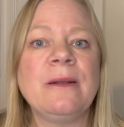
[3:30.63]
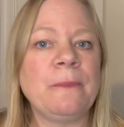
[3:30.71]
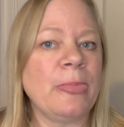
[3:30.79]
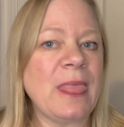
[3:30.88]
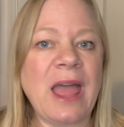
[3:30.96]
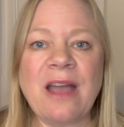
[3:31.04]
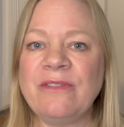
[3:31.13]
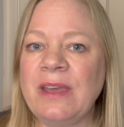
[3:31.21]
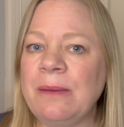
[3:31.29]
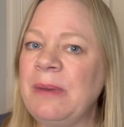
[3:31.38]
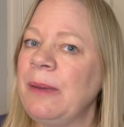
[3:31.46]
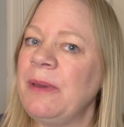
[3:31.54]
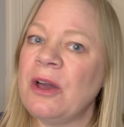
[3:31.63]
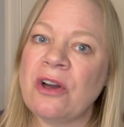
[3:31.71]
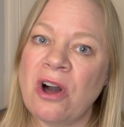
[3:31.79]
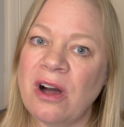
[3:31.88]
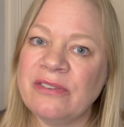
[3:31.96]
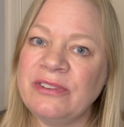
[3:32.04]
having maybe a
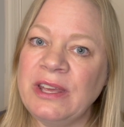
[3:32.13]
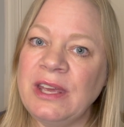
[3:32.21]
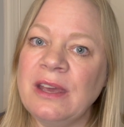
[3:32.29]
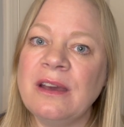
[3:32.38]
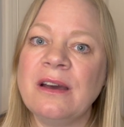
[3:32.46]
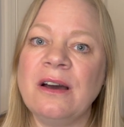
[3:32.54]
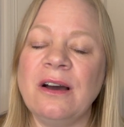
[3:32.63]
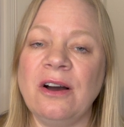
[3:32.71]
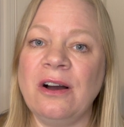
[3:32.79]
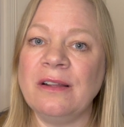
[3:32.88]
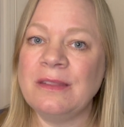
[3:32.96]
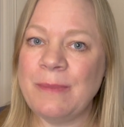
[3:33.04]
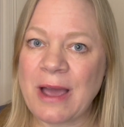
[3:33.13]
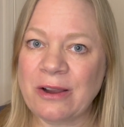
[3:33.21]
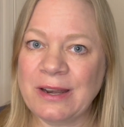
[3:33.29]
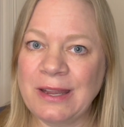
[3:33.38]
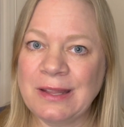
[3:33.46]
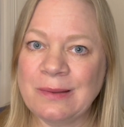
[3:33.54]
coffee on the
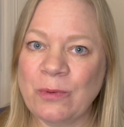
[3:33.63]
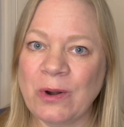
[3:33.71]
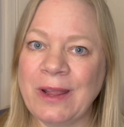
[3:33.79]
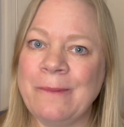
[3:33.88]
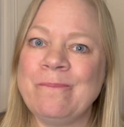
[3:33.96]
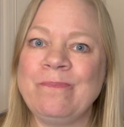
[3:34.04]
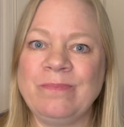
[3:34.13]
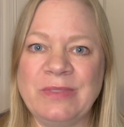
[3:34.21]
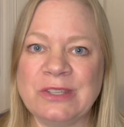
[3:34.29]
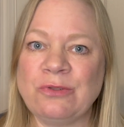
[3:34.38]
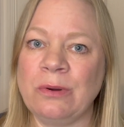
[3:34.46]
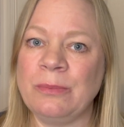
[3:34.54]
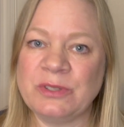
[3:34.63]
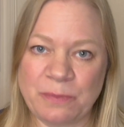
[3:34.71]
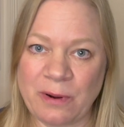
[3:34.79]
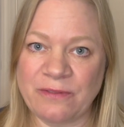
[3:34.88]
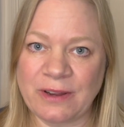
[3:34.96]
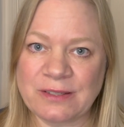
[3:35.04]
balcony in the morning, this room was
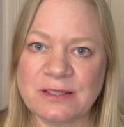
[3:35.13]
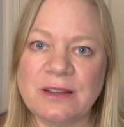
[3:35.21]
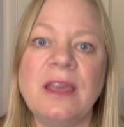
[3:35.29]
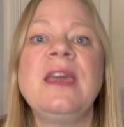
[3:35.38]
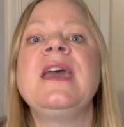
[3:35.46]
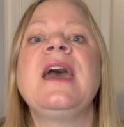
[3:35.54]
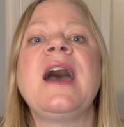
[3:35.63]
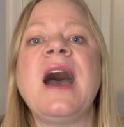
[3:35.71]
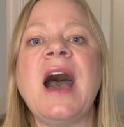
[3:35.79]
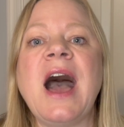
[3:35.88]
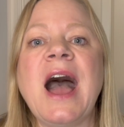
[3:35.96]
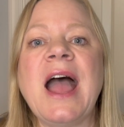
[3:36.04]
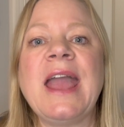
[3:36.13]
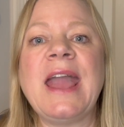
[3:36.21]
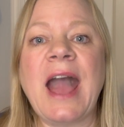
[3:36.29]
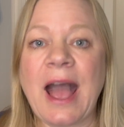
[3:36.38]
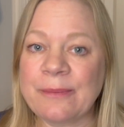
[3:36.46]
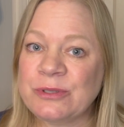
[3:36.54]
perfect.
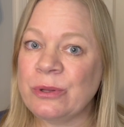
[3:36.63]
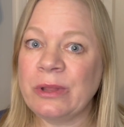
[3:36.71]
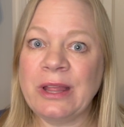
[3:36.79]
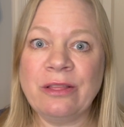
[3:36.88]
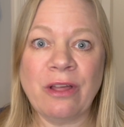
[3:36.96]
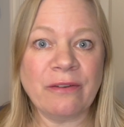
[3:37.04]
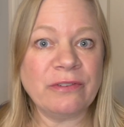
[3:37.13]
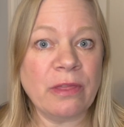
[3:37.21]
I absolutely loved the